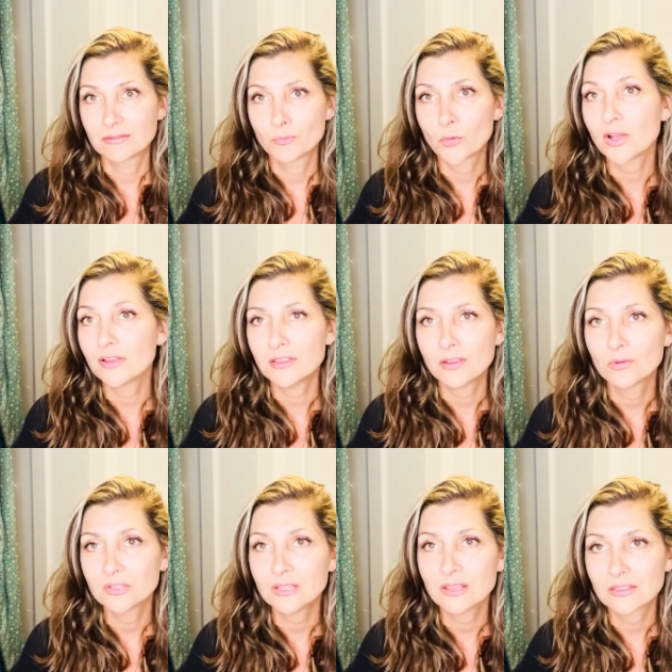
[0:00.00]
probably the
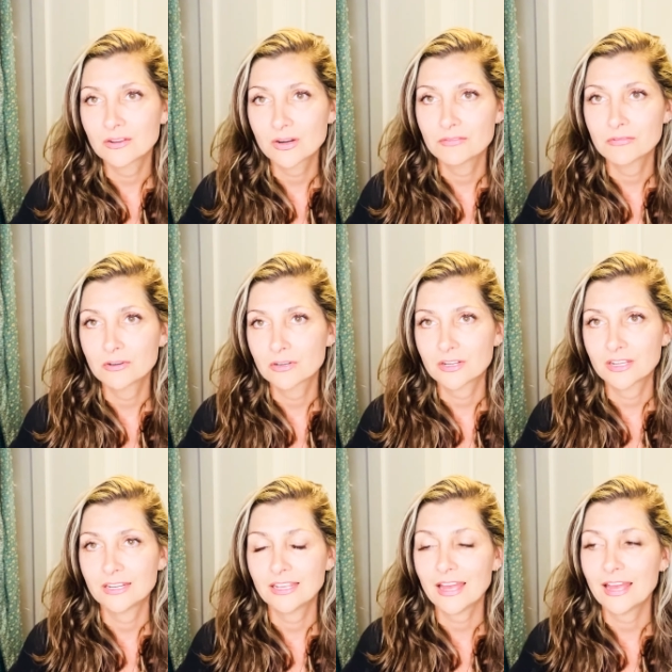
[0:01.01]
only that they're ever going
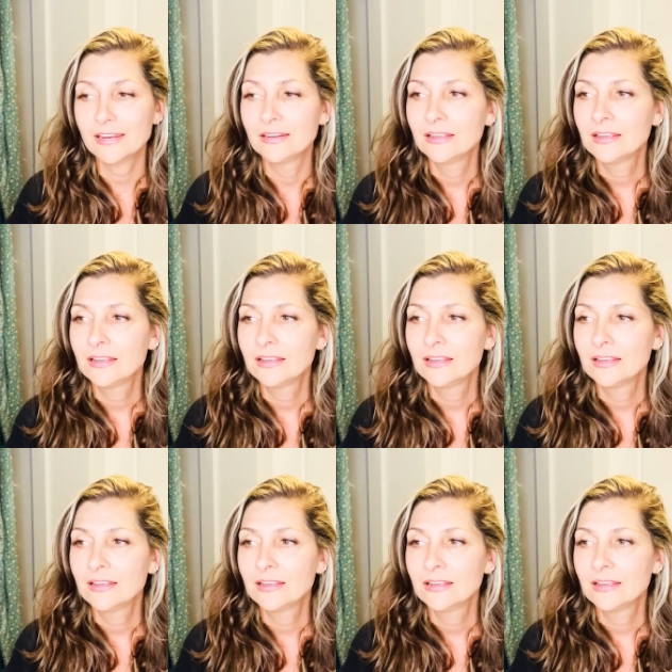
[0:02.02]
to get.